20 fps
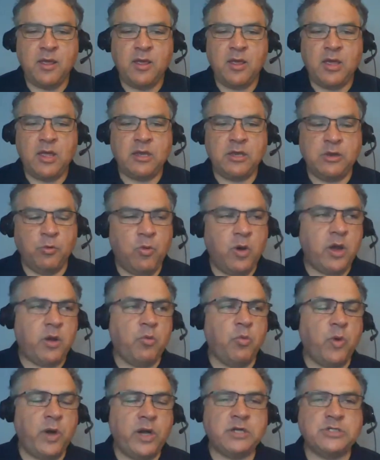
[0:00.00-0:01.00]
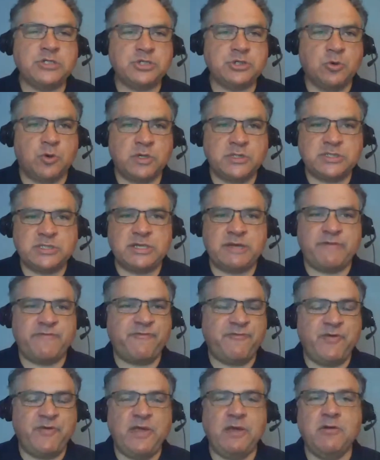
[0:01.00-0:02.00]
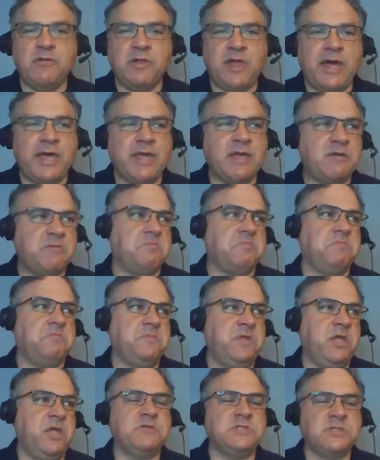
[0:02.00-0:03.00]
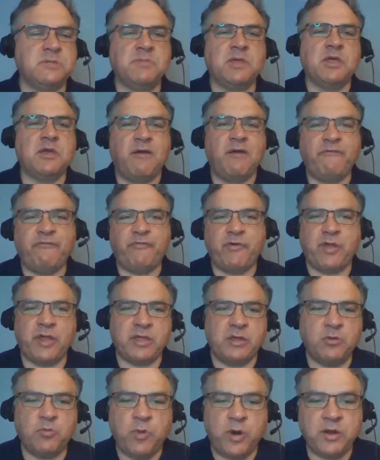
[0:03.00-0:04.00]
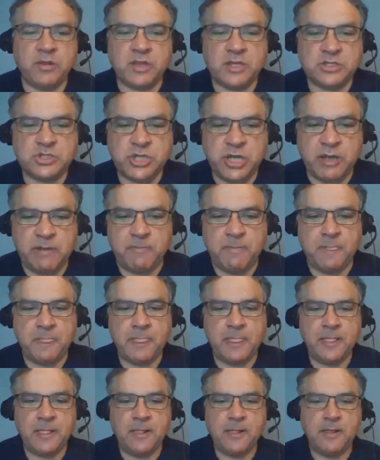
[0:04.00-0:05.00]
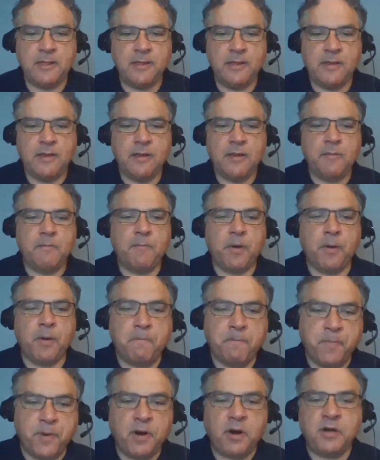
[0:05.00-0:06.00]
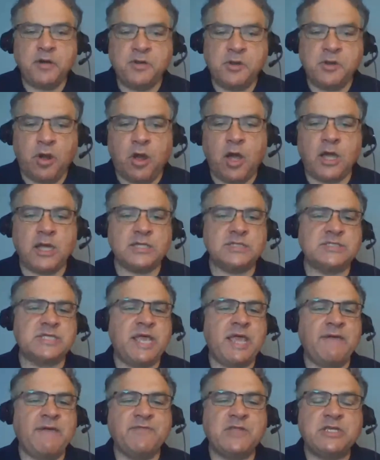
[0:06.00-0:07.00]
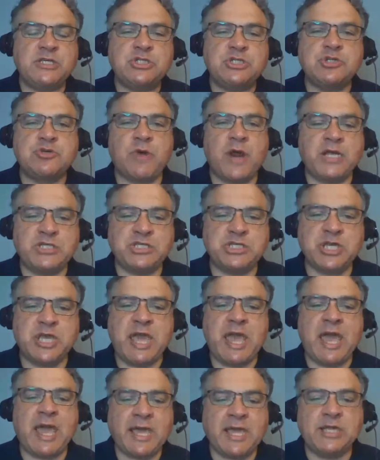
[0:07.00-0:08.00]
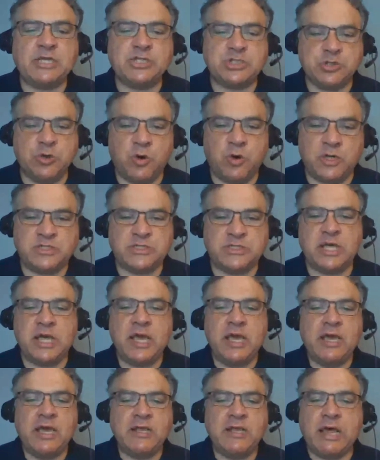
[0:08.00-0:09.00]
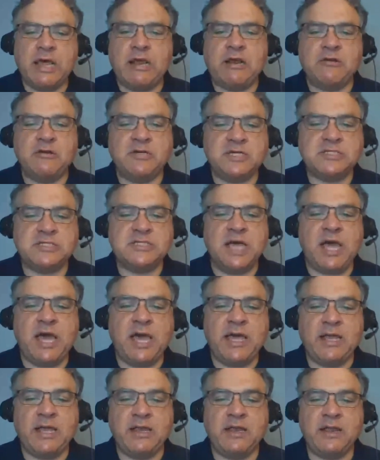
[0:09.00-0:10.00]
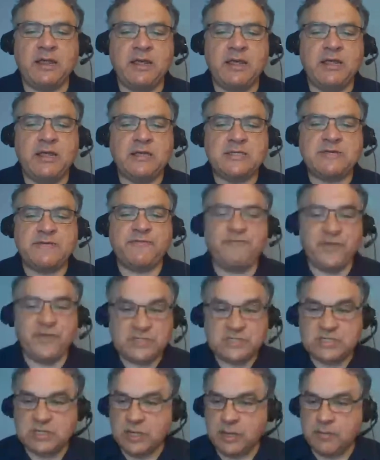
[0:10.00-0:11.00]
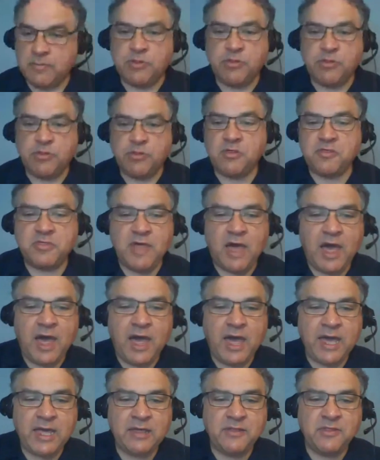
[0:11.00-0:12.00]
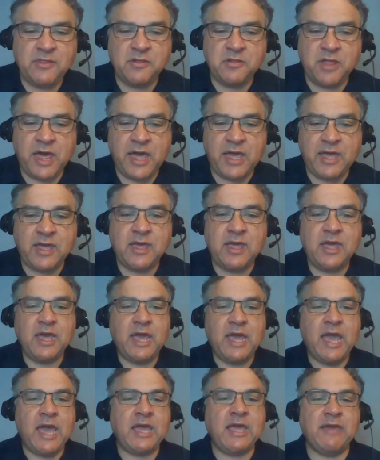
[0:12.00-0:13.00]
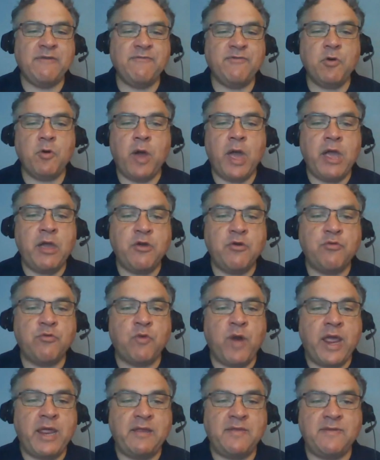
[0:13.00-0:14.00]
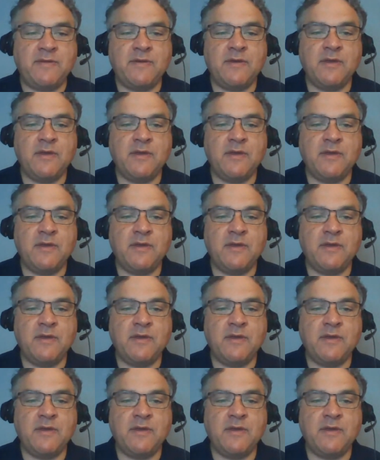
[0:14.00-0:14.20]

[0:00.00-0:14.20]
And you want to wear shorts that feel like, you know, something comfortable like you'd wear at the gym. But bird dogs, they have these stretch khaki shorts that are designed to fit slimmer through the thigh and the leg and give you a great